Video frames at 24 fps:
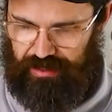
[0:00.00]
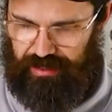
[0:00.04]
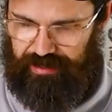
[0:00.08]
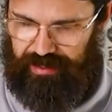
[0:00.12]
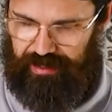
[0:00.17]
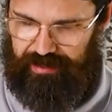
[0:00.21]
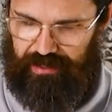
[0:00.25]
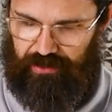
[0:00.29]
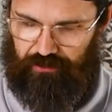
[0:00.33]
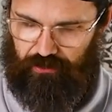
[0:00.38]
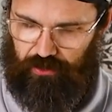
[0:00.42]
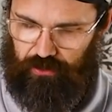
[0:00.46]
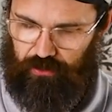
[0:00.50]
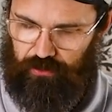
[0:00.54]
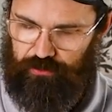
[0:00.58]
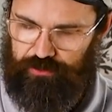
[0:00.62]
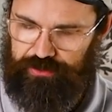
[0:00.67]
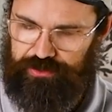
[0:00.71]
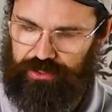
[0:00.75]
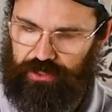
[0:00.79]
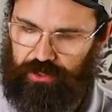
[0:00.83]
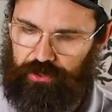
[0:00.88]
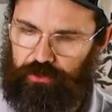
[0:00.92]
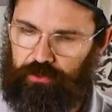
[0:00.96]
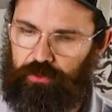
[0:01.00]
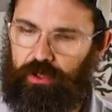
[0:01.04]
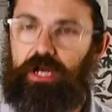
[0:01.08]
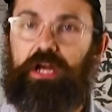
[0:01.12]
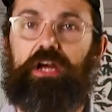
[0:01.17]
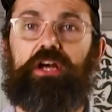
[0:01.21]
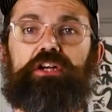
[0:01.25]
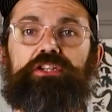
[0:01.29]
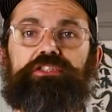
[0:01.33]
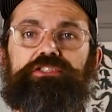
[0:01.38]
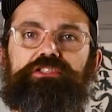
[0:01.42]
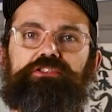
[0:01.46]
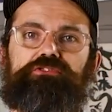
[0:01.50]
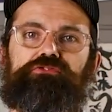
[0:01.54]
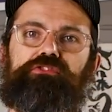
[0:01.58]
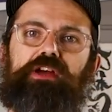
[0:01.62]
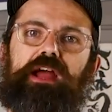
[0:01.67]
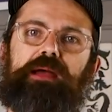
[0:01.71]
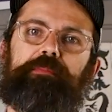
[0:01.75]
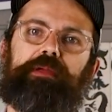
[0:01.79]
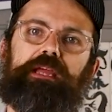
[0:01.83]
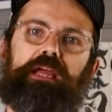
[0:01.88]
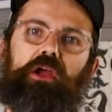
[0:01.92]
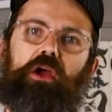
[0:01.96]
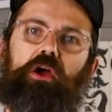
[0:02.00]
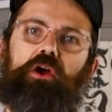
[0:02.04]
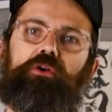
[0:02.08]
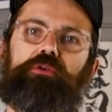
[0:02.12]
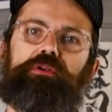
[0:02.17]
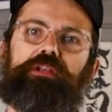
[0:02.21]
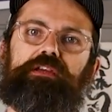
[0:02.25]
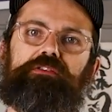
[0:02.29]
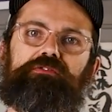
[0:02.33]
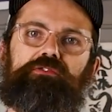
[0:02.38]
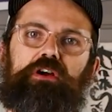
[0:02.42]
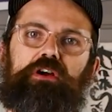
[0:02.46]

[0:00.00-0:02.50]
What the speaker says: And then there are also ceramic honing